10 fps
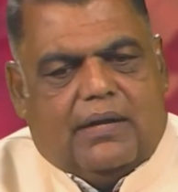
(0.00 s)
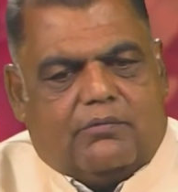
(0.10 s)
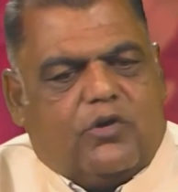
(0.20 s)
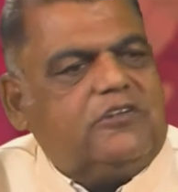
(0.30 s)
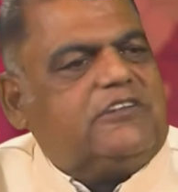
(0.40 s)

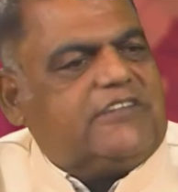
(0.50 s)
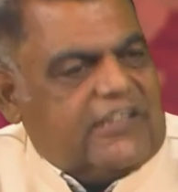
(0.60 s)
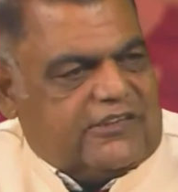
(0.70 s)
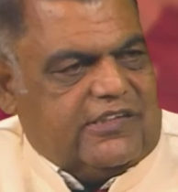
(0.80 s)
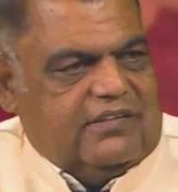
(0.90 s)

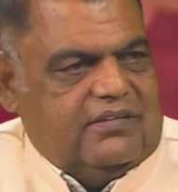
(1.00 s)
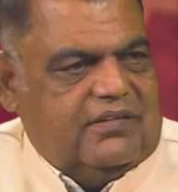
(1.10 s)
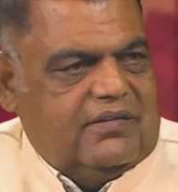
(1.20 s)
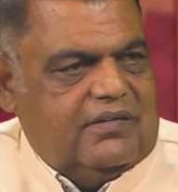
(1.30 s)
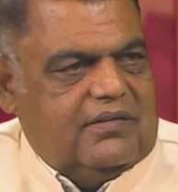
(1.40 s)
concession,
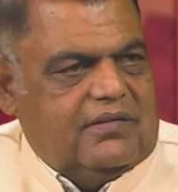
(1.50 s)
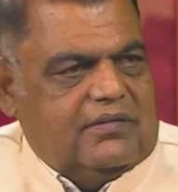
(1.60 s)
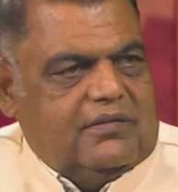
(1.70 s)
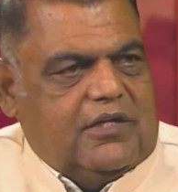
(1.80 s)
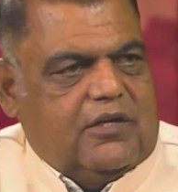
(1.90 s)

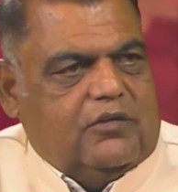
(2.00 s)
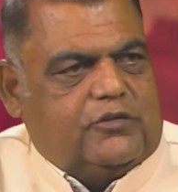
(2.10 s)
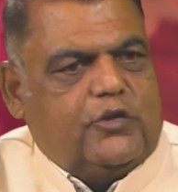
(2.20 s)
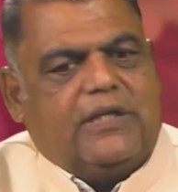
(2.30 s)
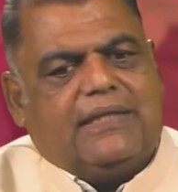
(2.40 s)
You know,
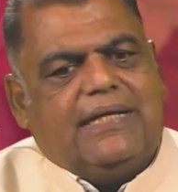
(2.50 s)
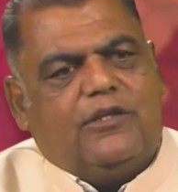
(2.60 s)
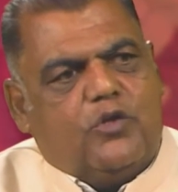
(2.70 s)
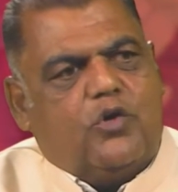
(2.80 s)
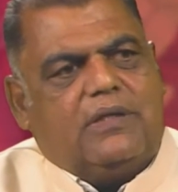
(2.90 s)
so that they
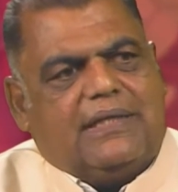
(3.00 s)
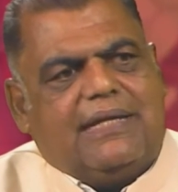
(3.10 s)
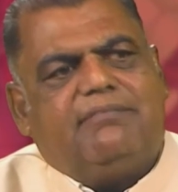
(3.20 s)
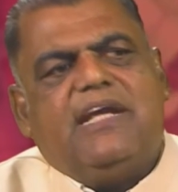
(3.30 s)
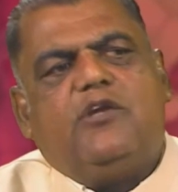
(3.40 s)
know that
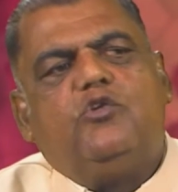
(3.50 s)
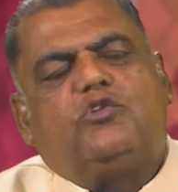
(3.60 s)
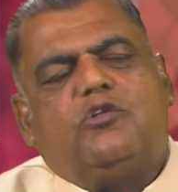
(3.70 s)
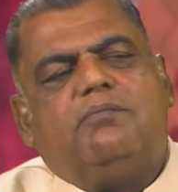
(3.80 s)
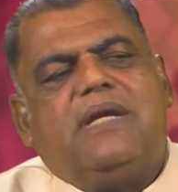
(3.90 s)
if they
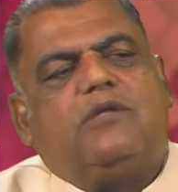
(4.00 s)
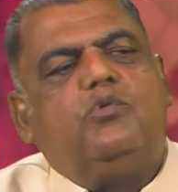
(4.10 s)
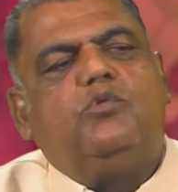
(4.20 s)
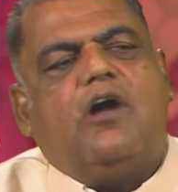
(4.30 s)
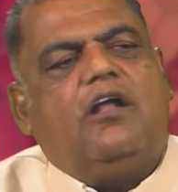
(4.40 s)
used to make
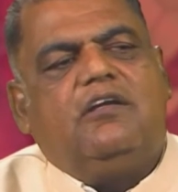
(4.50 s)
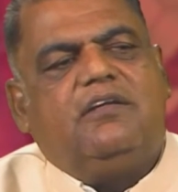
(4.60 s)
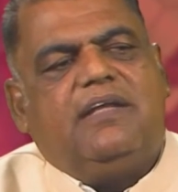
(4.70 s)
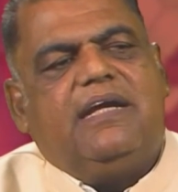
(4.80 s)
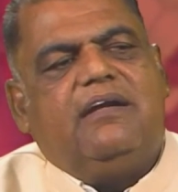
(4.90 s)

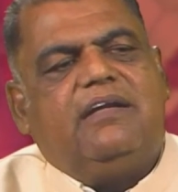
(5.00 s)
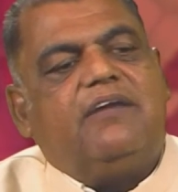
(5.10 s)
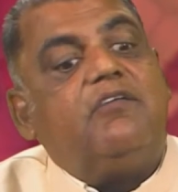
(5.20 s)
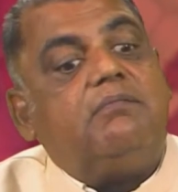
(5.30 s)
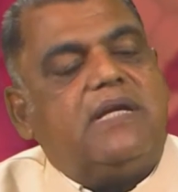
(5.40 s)
$2 there, they
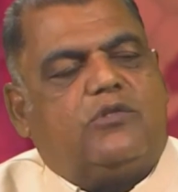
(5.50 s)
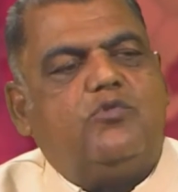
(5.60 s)
will make